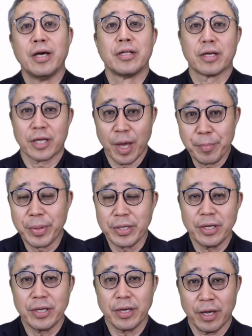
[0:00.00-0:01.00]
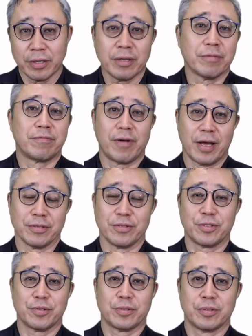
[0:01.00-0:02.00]
the company in
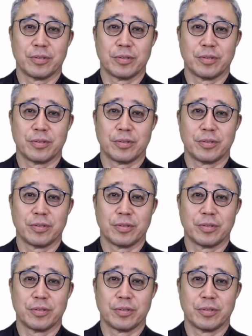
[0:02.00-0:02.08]
France,